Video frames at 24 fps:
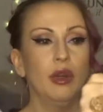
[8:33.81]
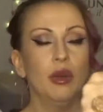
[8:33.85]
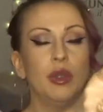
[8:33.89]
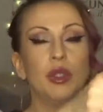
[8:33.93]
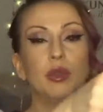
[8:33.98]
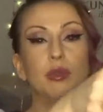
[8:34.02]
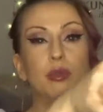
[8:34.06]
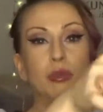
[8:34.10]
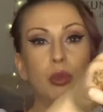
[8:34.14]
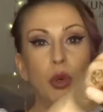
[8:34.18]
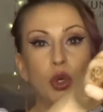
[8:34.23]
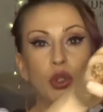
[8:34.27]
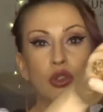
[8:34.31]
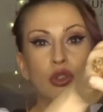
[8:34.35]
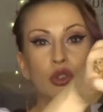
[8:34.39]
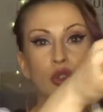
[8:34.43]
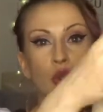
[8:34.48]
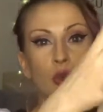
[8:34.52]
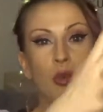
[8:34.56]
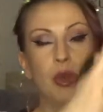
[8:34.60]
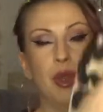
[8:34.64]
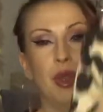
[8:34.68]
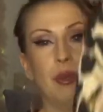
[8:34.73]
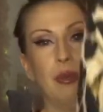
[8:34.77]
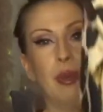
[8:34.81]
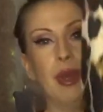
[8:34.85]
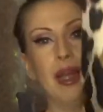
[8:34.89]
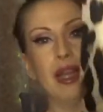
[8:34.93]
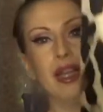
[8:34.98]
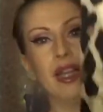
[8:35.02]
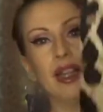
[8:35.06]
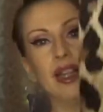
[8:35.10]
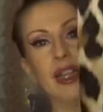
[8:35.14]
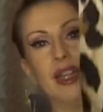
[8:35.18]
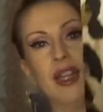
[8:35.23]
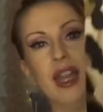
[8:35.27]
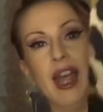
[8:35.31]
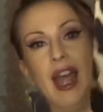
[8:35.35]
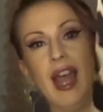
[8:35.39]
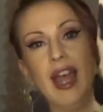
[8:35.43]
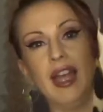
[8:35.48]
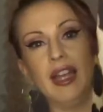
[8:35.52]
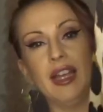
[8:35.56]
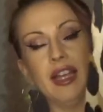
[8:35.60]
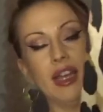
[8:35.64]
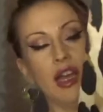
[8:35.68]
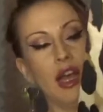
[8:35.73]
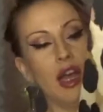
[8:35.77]
which buttons up at the back of the
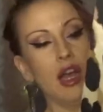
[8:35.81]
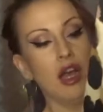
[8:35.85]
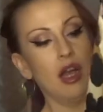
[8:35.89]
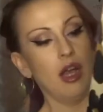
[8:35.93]
neck.